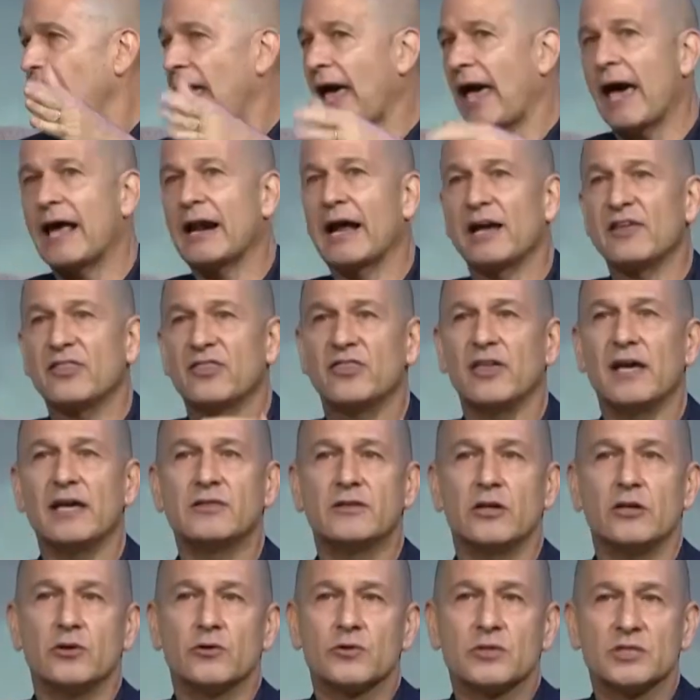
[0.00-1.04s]
And I think
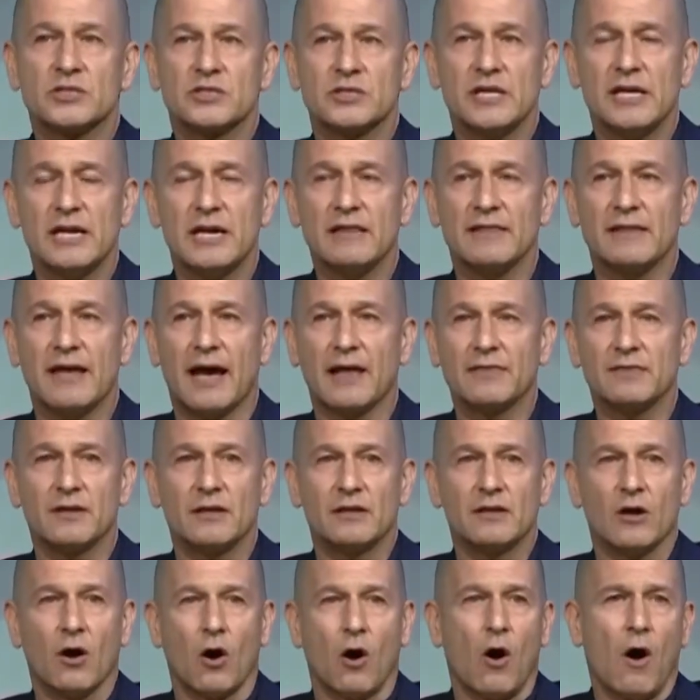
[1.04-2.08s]
that you're seeing that
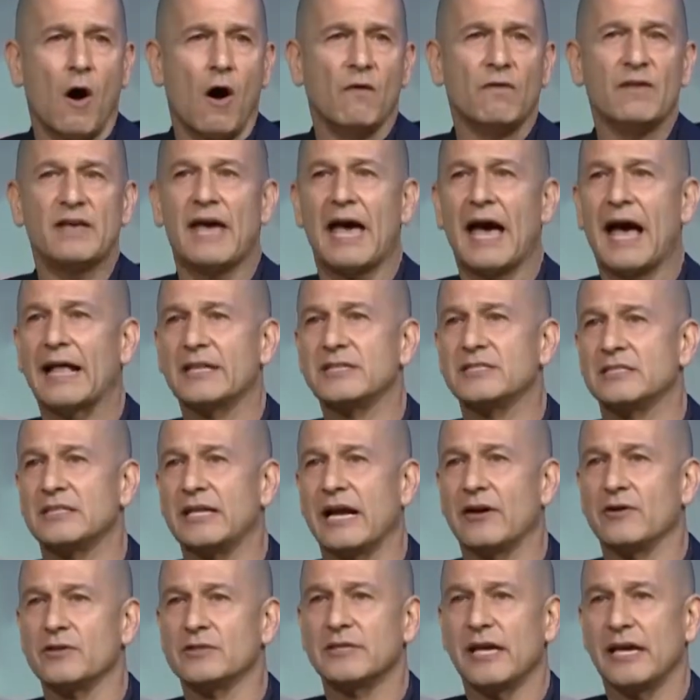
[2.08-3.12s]
all the ads today
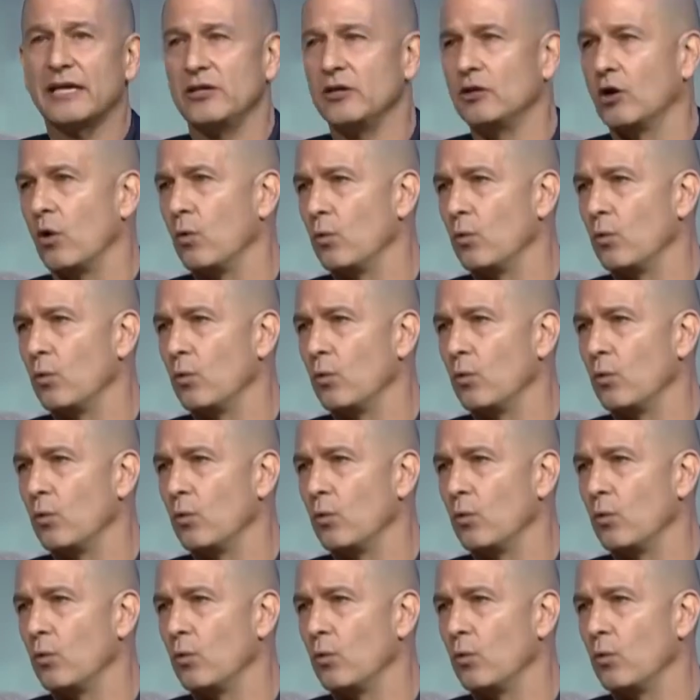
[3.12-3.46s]
are saying, you know,